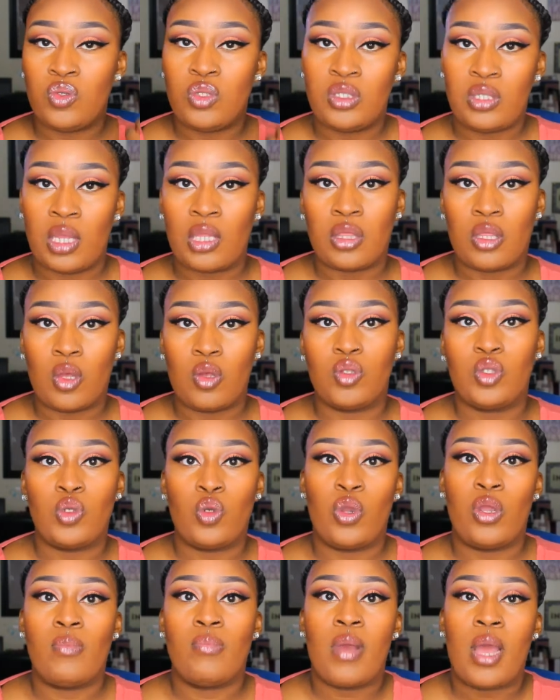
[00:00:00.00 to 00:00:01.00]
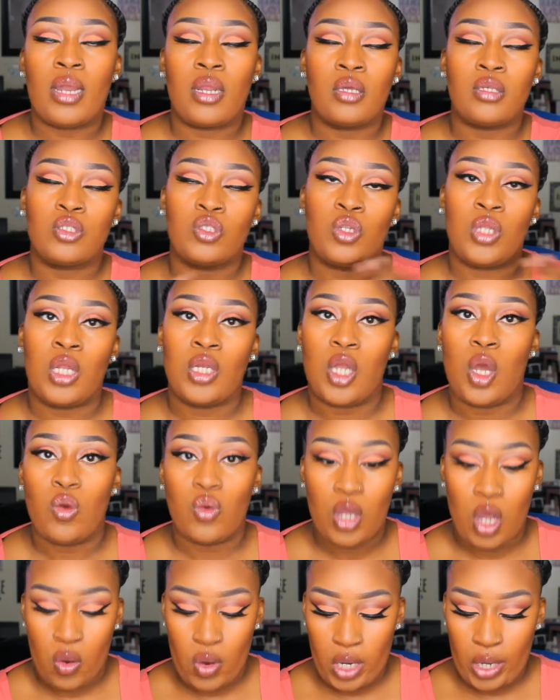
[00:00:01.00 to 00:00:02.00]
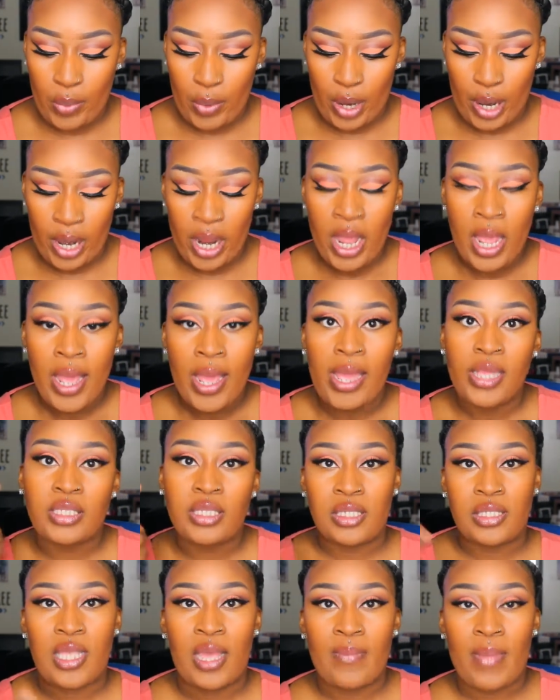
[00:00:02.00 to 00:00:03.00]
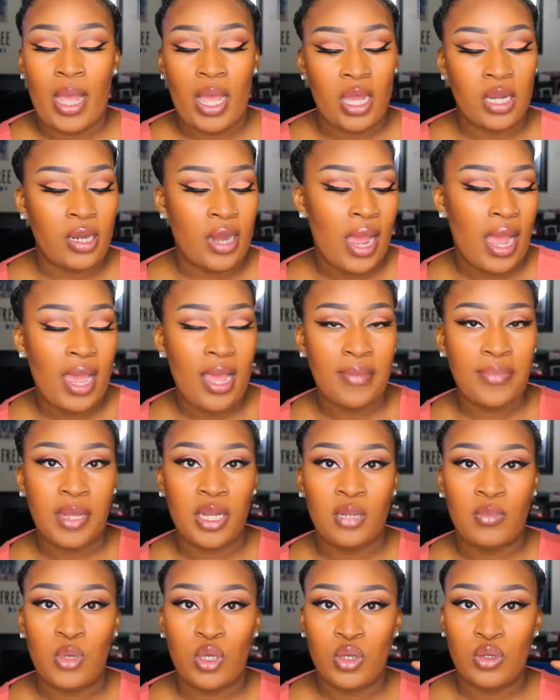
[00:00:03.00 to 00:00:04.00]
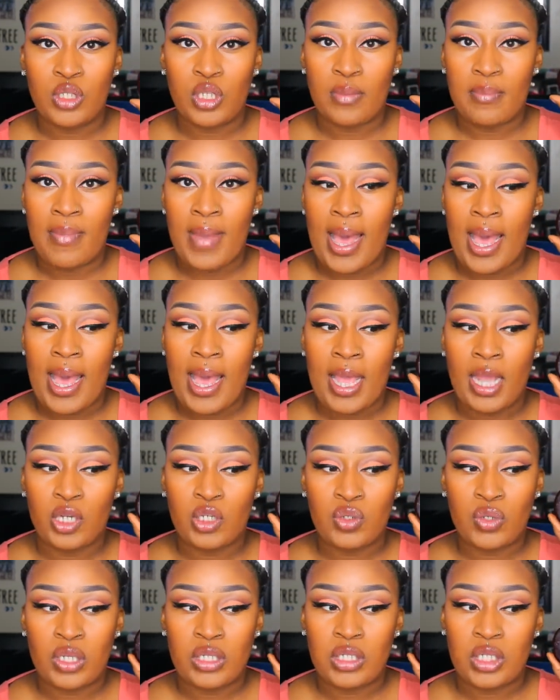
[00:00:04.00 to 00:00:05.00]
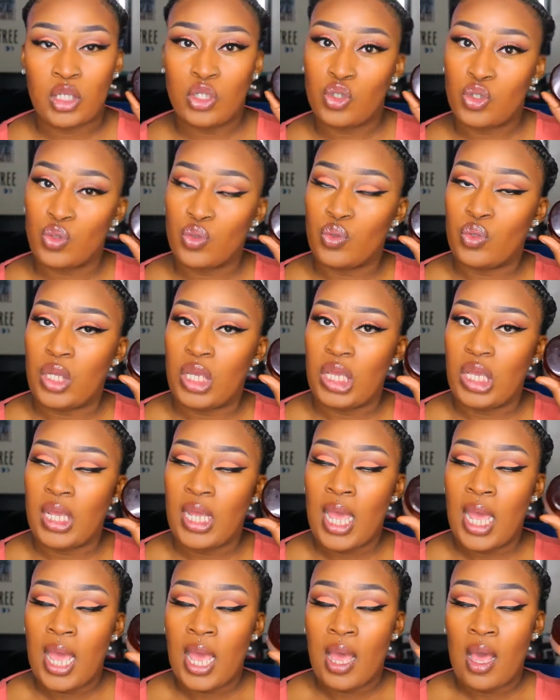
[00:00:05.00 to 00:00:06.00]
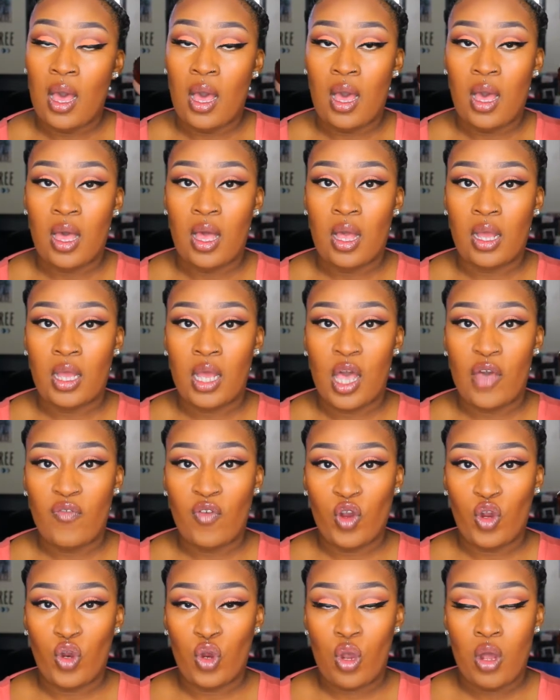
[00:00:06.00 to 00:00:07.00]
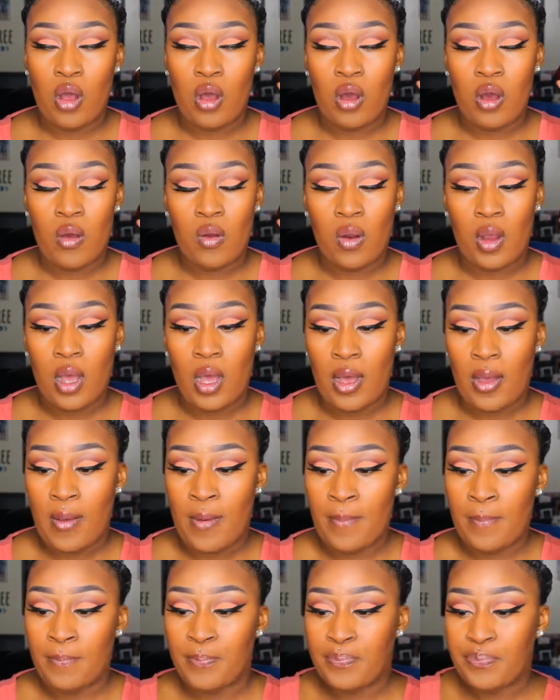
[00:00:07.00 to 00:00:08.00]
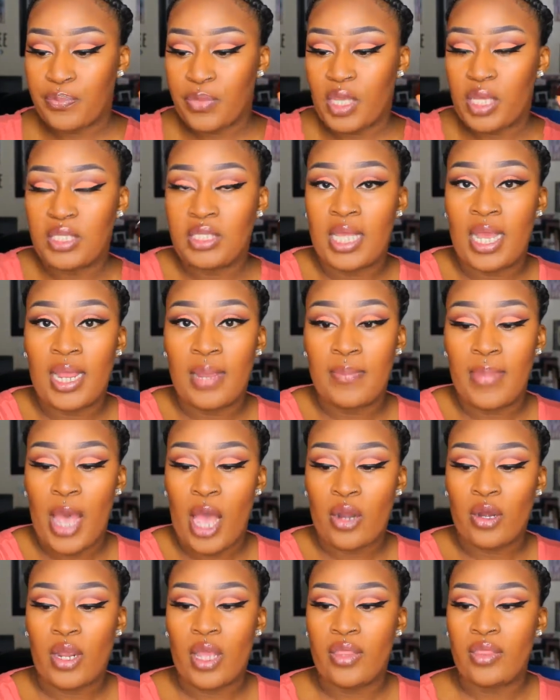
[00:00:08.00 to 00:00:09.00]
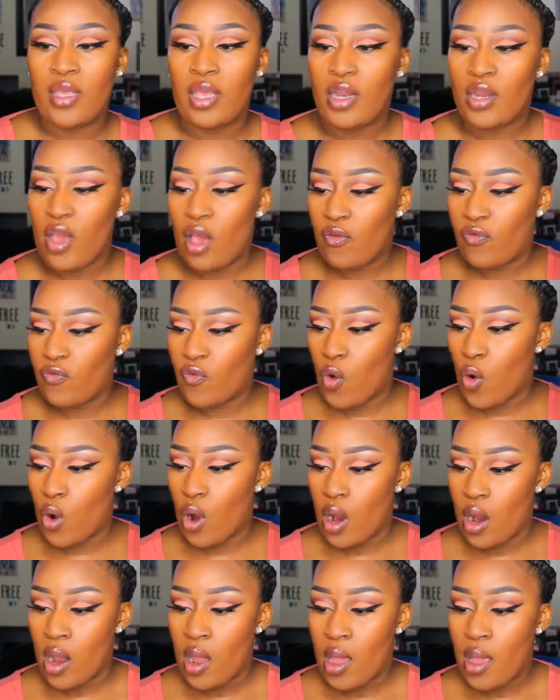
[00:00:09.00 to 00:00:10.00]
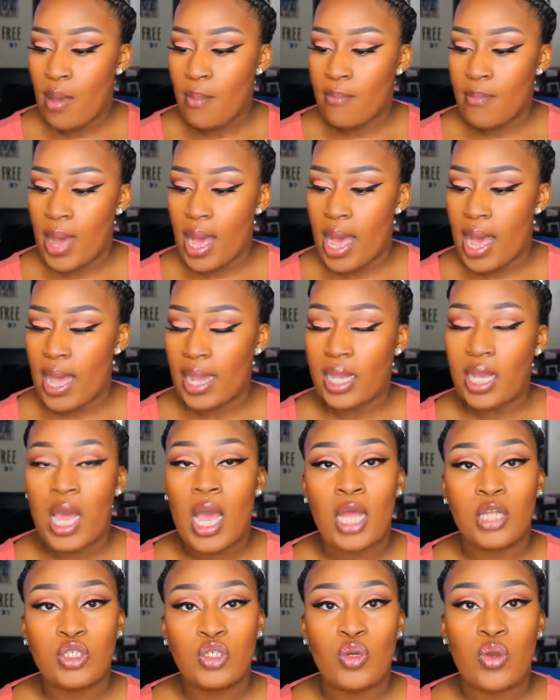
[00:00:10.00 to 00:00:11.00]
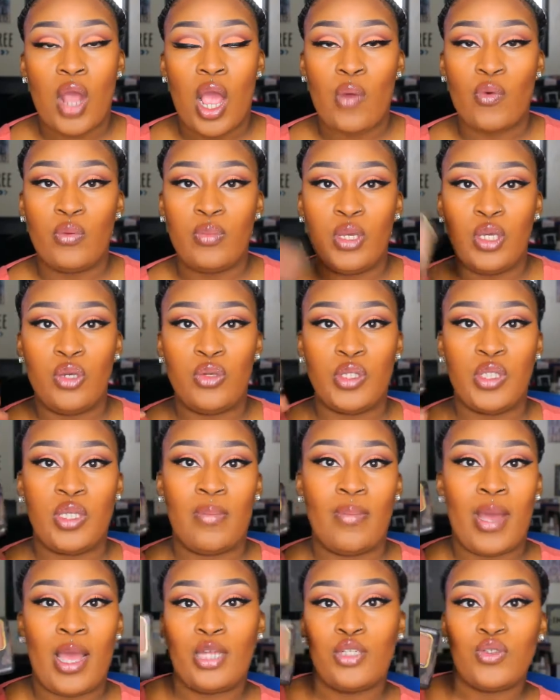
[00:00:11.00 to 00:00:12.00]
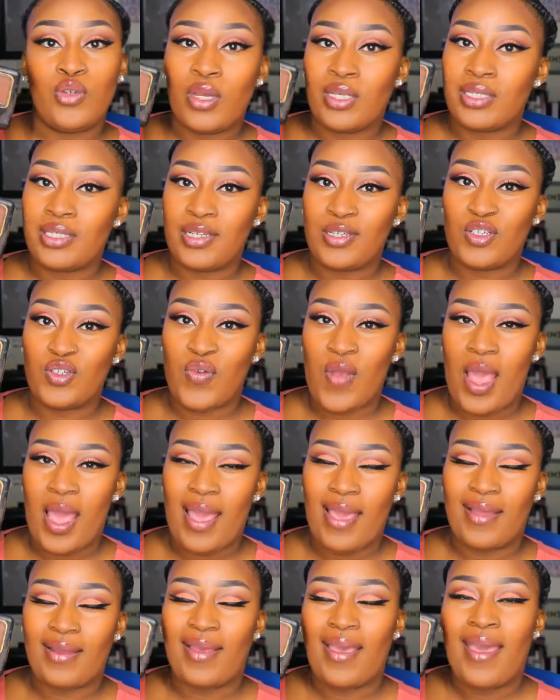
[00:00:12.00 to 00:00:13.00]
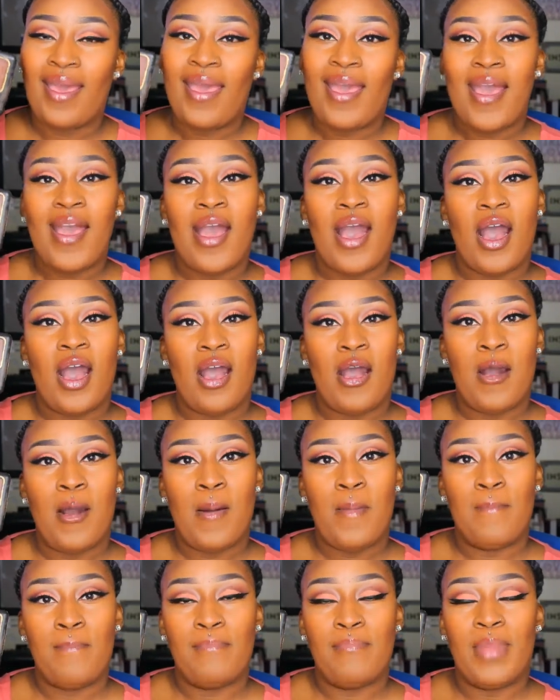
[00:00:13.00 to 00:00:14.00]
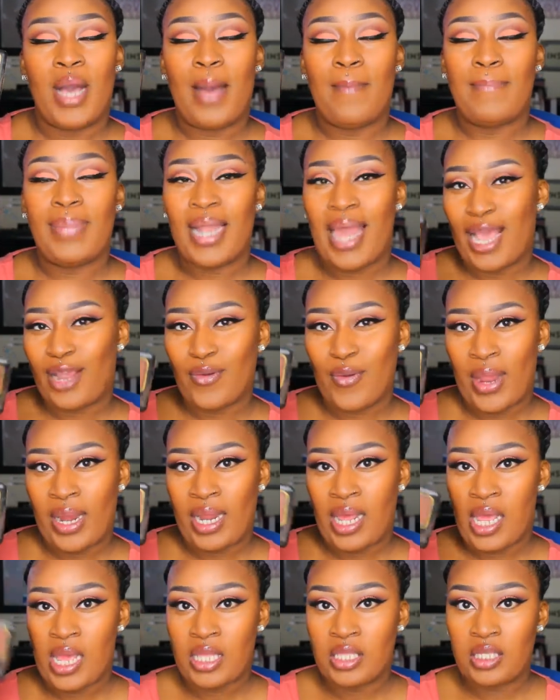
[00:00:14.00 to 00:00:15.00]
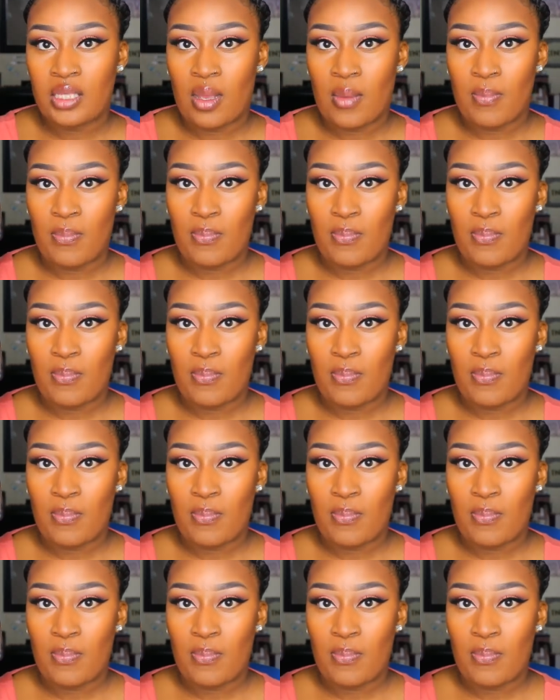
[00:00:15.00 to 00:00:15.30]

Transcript: set those cream products so they don't go anywhere. And to set my under eye, I'm going to be using my Trust and Trudy CoverGirl satin powder, and then for my contour I will be using my Trust and Tried Black Radiance